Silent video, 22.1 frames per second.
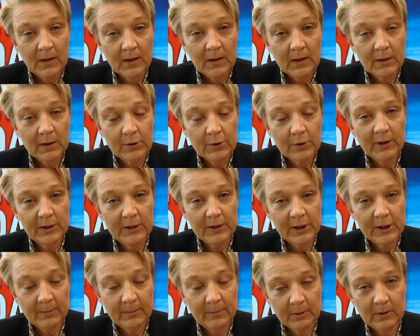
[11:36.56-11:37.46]
Katrina
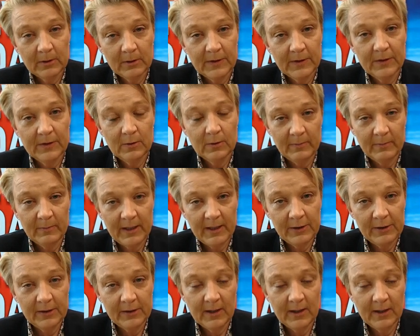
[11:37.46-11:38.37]
Chapel, the school
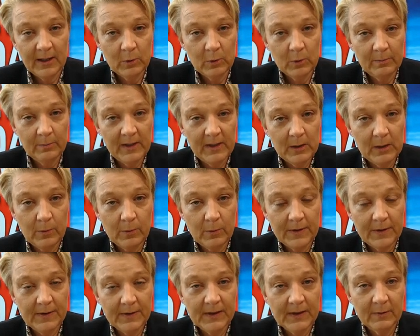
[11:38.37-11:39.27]
manager, and I will meet
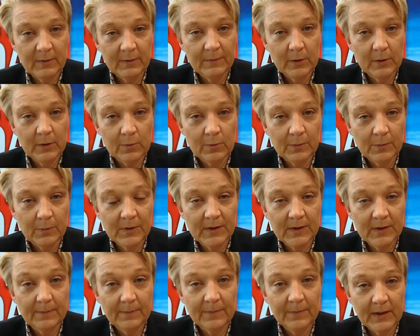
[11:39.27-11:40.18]
with some of the
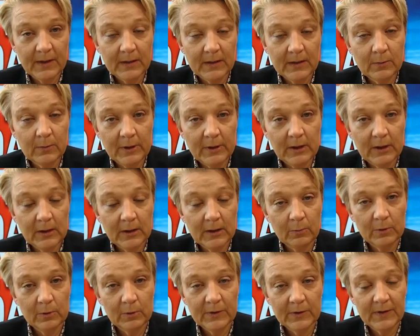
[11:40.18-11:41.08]
groups next week,
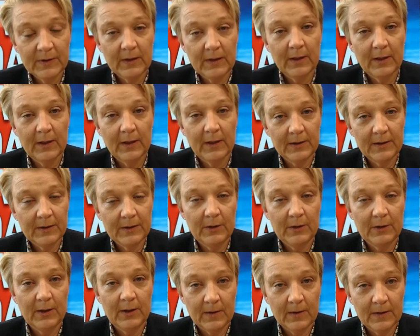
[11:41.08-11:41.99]
and we'll stick our heads
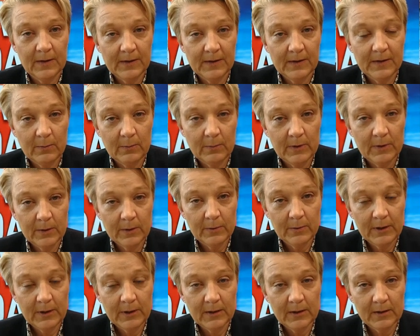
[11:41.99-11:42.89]
together and see whether
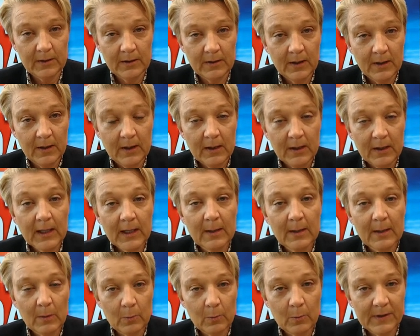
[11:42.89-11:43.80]
we can
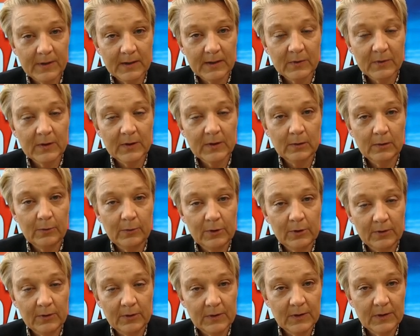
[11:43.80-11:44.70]
come up with some
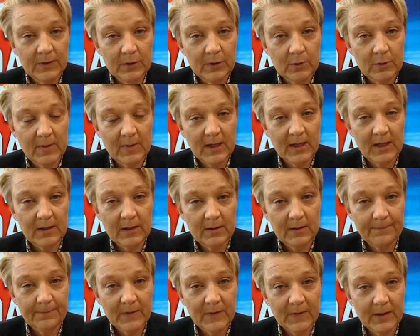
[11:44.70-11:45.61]
solutions to make
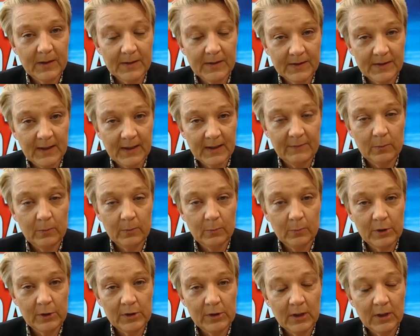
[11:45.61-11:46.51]
a saving,
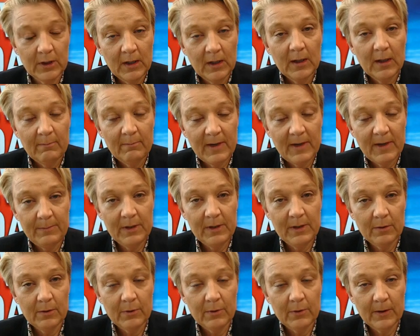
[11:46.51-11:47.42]
which
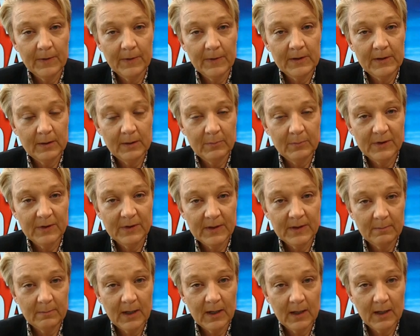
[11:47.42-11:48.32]
maybe around the
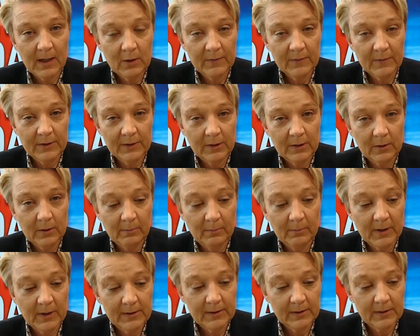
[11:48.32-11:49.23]
10% mark of our total
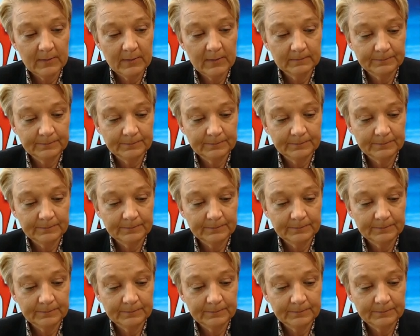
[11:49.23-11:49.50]
budget.